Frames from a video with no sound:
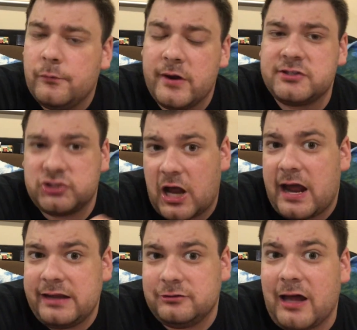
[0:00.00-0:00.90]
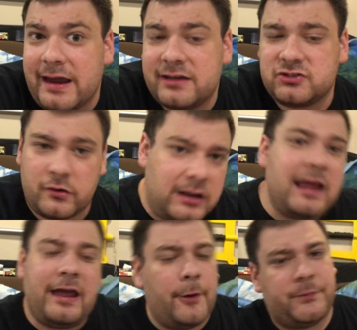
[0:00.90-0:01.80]
which I like, so it
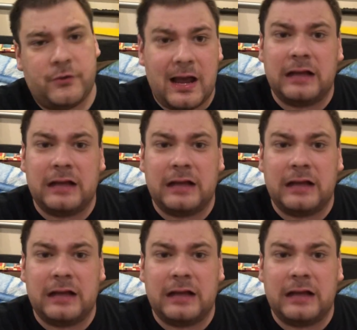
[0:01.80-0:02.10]
helps you